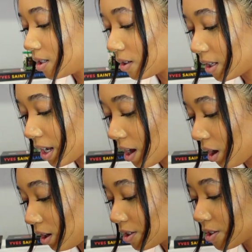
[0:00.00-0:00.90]
So then I
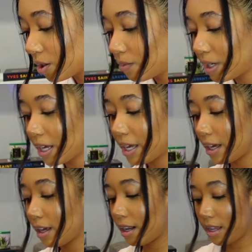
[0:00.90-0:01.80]
also went
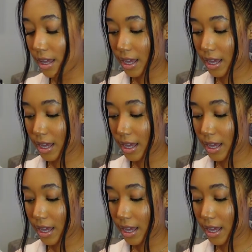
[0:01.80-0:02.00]
ahead